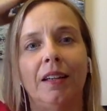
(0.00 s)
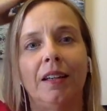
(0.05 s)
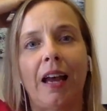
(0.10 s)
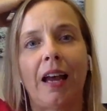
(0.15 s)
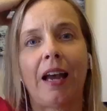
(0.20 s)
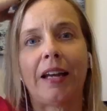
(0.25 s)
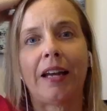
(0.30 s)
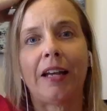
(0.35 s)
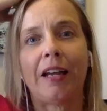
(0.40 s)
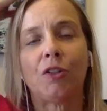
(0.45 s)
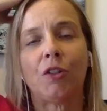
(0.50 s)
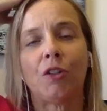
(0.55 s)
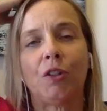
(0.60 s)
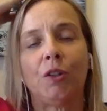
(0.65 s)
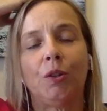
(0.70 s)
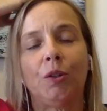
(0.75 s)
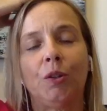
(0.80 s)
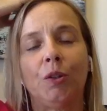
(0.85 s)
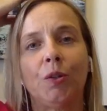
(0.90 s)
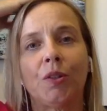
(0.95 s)
And I
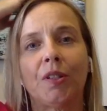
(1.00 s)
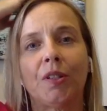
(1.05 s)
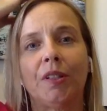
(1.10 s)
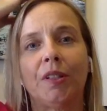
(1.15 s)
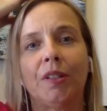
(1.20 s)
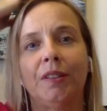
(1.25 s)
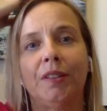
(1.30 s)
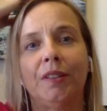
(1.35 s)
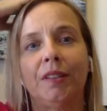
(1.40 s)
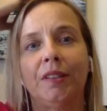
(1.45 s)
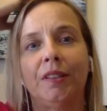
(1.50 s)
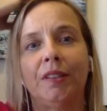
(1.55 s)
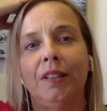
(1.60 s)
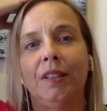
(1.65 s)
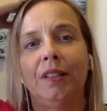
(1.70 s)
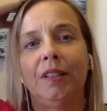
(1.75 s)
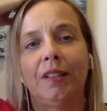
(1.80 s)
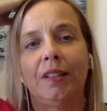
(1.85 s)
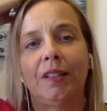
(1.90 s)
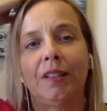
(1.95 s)
choose
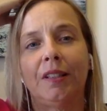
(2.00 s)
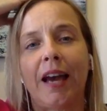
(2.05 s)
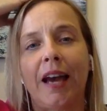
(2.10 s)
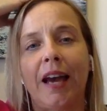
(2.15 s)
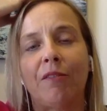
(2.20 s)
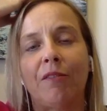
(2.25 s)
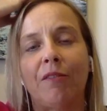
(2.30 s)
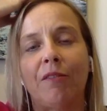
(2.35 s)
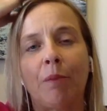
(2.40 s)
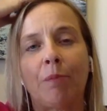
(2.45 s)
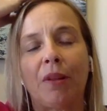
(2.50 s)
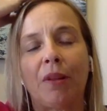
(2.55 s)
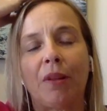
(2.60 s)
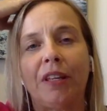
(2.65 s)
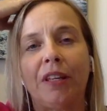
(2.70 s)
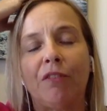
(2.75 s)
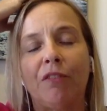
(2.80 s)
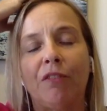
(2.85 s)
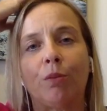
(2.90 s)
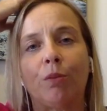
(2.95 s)
to have
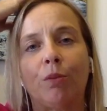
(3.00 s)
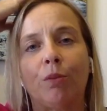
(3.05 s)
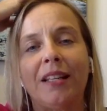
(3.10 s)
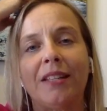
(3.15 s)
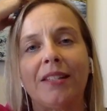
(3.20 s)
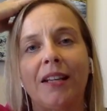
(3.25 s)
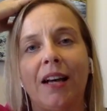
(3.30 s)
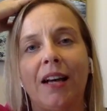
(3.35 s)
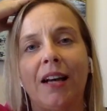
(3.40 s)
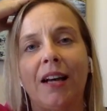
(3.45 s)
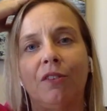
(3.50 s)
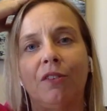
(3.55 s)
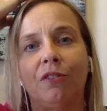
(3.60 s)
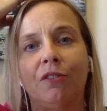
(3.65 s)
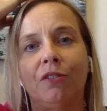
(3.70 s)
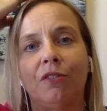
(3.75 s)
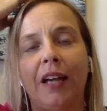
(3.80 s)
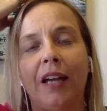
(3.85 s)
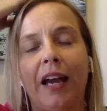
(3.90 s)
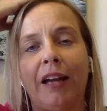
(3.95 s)
empathy for myself
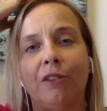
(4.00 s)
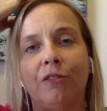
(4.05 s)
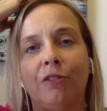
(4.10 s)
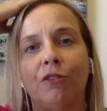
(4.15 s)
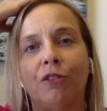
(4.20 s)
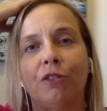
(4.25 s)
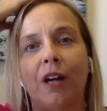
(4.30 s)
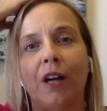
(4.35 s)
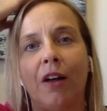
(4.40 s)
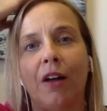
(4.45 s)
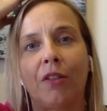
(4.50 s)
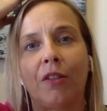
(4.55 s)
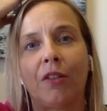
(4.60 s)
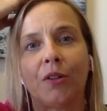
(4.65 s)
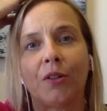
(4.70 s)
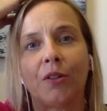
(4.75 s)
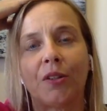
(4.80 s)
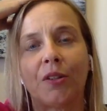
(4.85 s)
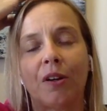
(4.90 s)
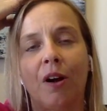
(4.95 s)
and for
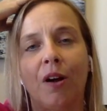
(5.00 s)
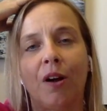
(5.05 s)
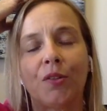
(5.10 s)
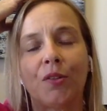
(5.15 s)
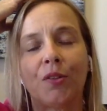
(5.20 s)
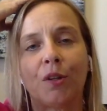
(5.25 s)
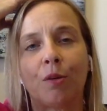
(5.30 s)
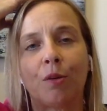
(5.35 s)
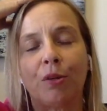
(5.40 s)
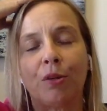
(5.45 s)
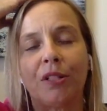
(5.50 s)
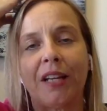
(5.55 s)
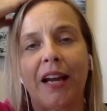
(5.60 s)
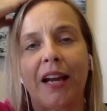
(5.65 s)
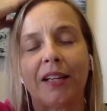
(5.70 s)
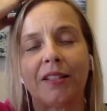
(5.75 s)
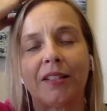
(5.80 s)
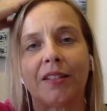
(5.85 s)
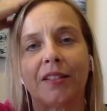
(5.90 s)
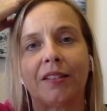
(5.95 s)
others and also
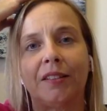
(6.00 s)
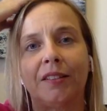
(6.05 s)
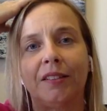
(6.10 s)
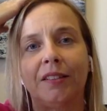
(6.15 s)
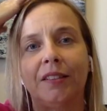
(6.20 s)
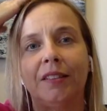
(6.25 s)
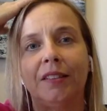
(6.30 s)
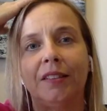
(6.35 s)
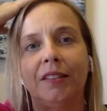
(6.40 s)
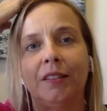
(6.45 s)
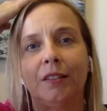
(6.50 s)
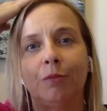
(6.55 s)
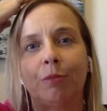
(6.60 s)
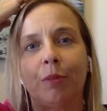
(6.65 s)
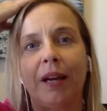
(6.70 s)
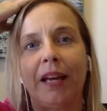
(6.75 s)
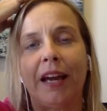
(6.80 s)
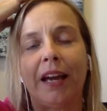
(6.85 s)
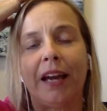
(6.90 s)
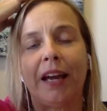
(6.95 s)
protect
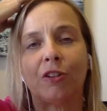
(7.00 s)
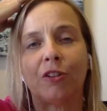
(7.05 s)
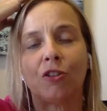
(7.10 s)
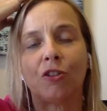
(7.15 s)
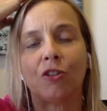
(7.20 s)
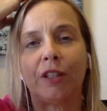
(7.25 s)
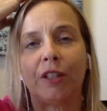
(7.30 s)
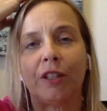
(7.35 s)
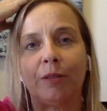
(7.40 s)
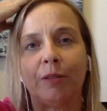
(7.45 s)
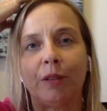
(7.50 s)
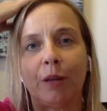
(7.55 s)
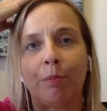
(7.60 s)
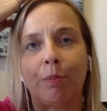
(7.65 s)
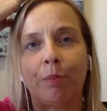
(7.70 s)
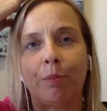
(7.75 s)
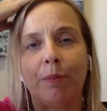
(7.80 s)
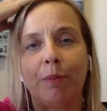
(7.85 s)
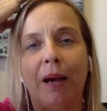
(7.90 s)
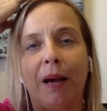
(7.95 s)
my energy and
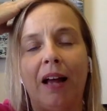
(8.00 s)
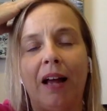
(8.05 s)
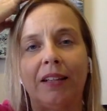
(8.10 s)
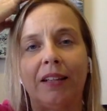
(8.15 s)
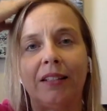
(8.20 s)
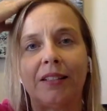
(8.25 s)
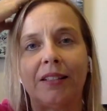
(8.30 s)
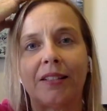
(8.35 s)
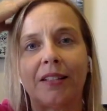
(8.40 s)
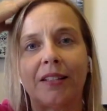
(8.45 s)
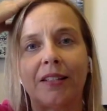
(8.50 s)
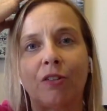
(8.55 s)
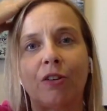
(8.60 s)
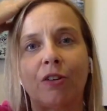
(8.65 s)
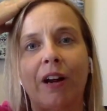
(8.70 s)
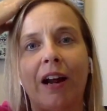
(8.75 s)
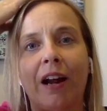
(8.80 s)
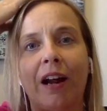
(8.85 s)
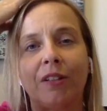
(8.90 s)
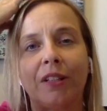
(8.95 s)
be balanced and
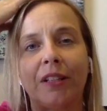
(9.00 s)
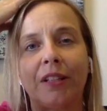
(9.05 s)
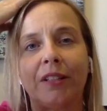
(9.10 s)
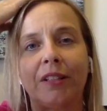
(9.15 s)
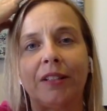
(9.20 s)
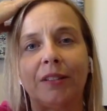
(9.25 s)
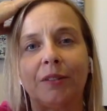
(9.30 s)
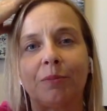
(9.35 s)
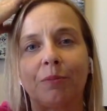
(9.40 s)
grounded.